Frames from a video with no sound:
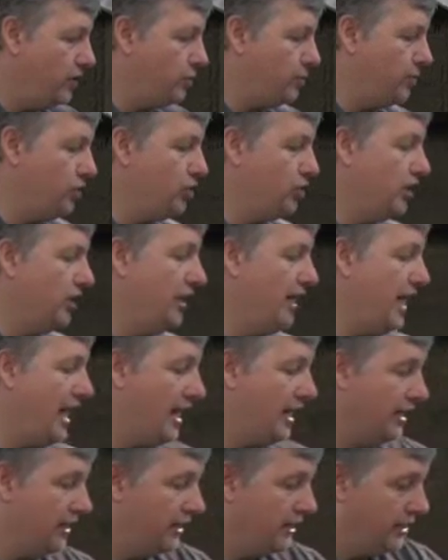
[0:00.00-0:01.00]
this machine
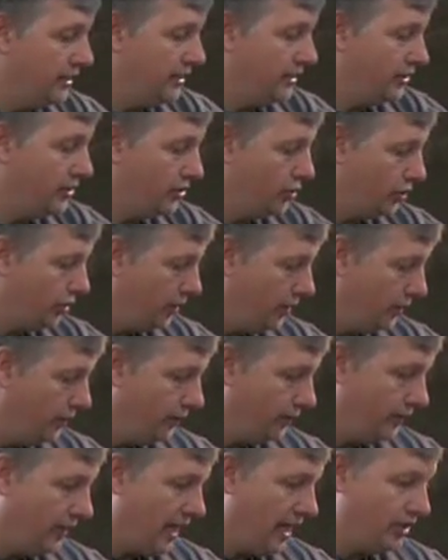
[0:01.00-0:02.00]
has
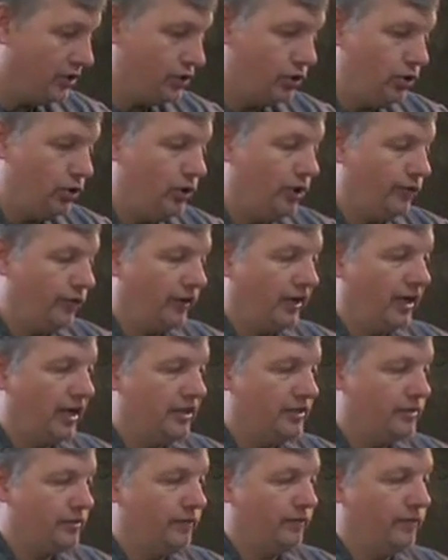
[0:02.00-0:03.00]
2 different
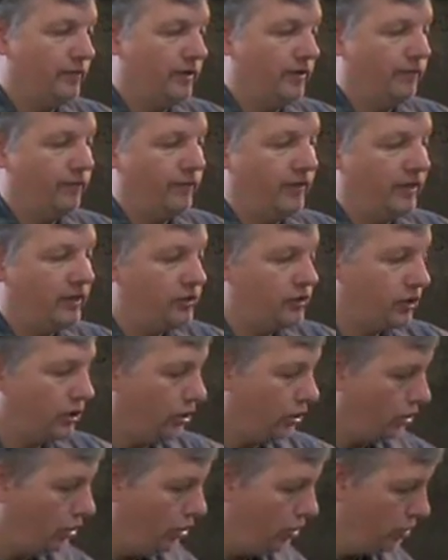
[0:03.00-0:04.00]
kinds of things that
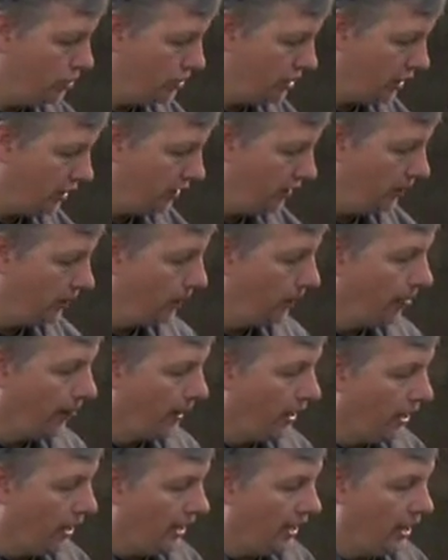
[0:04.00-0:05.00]
you can use here.
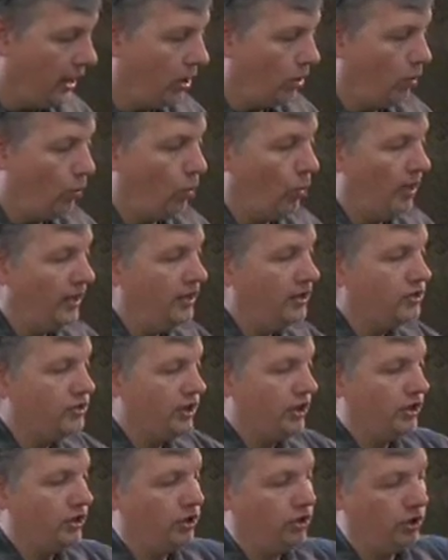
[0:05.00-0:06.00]
One is
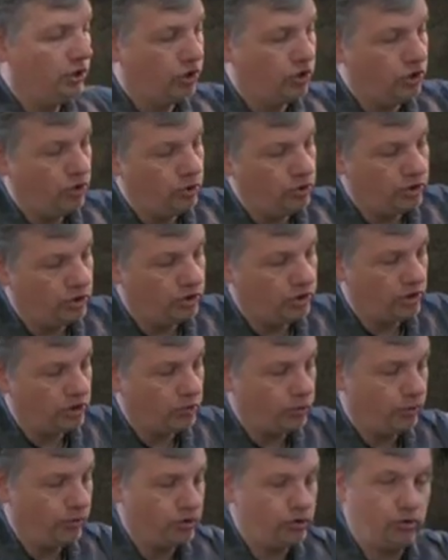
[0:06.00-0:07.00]
that you can use it
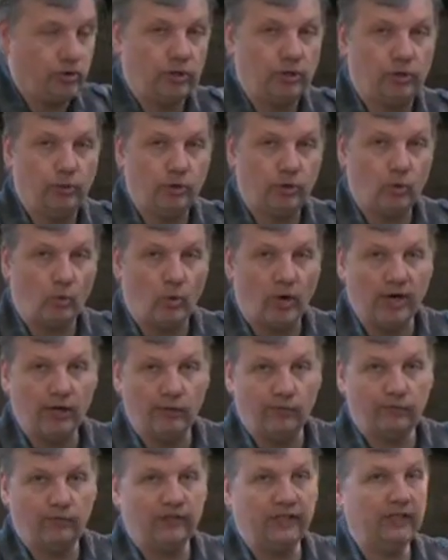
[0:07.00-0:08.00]
just strictly with the
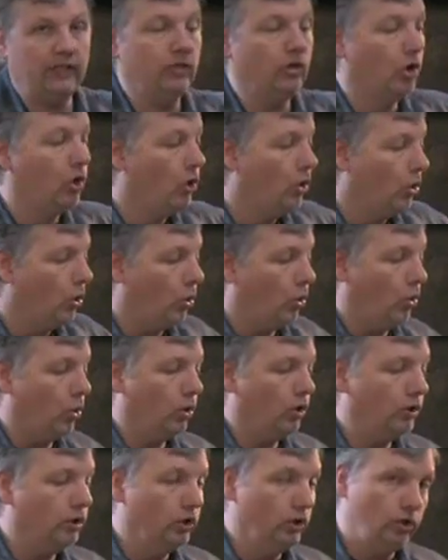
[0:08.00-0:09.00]
wire feed,
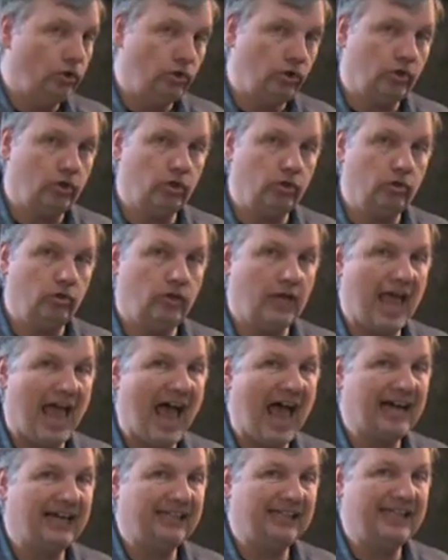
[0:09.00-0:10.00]
or you can
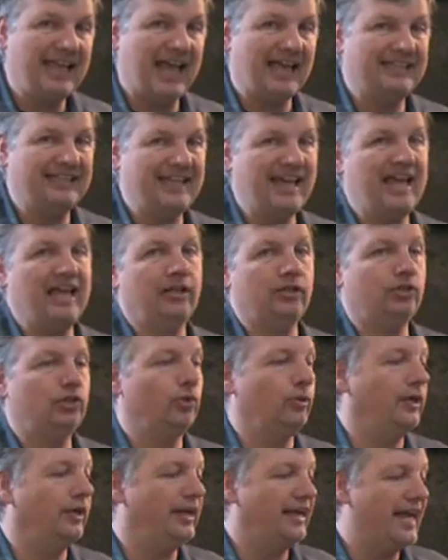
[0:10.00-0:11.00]
add a tank
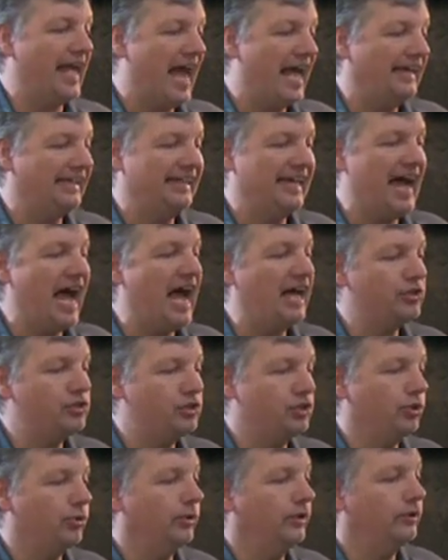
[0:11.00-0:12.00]
to it and add
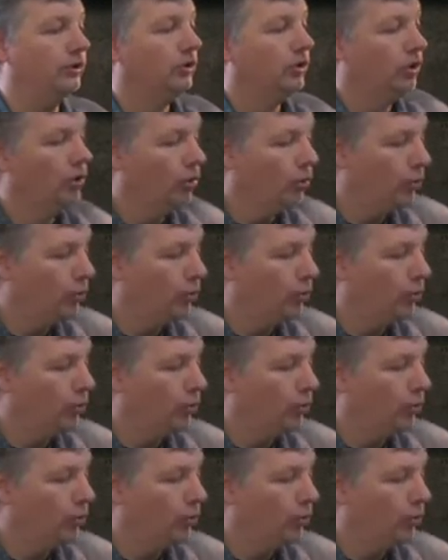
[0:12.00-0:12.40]
gas to it,